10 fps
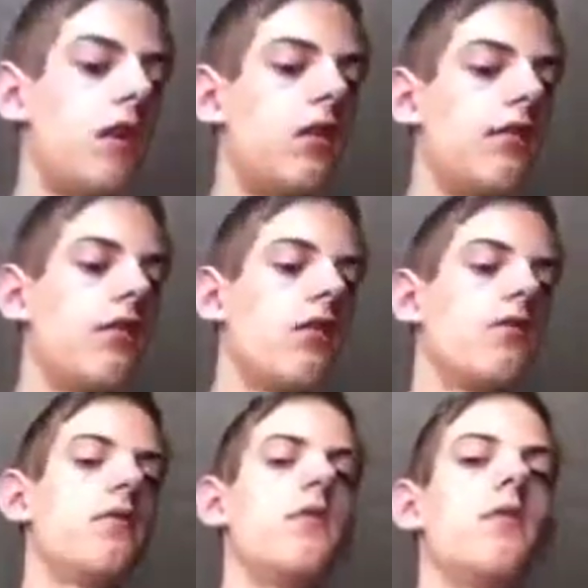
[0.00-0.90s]

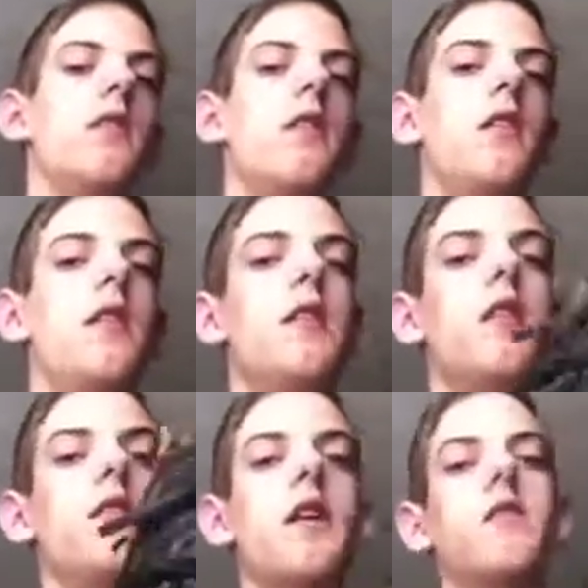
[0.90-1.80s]
also it
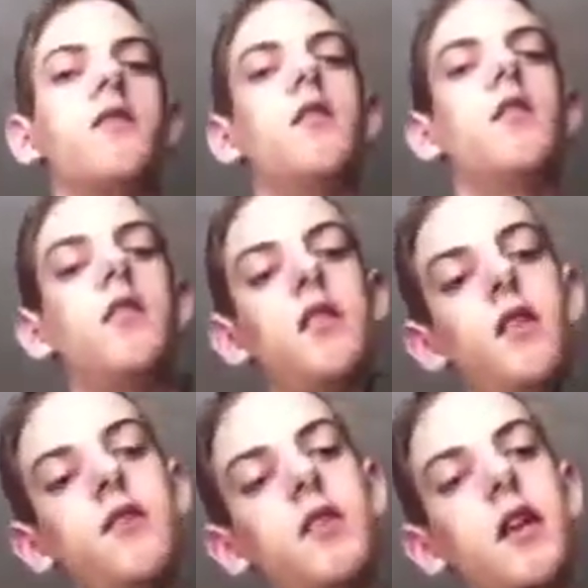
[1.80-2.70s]
does
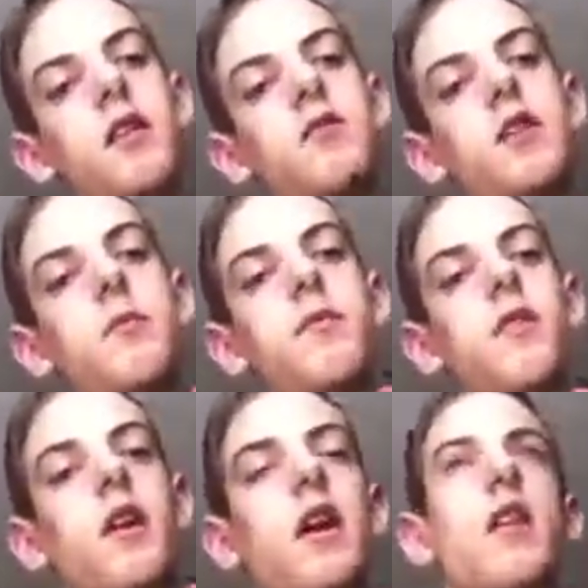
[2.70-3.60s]
take the shape of
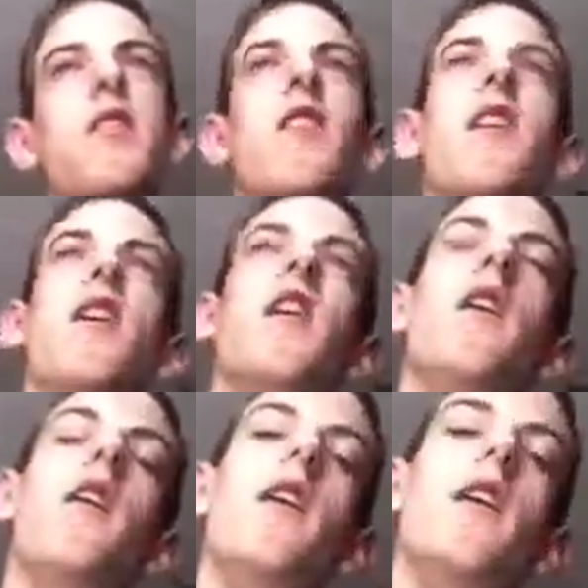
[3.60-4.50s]
your hand.
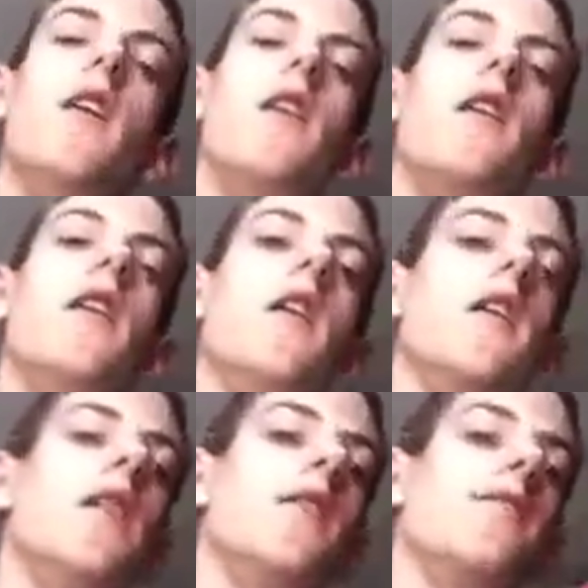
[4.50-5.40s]

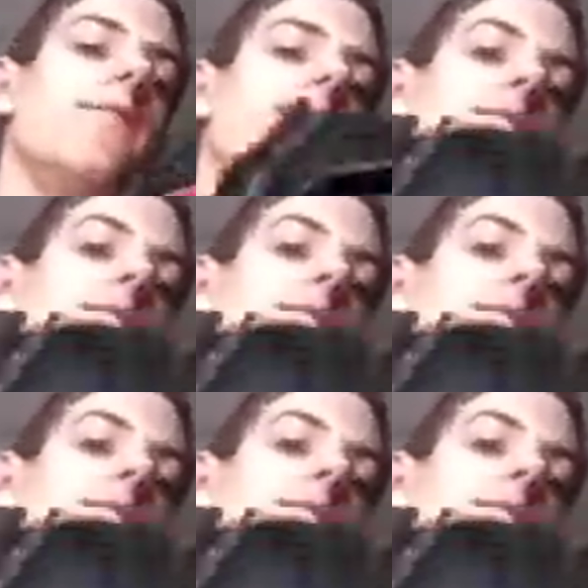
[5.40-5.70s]
And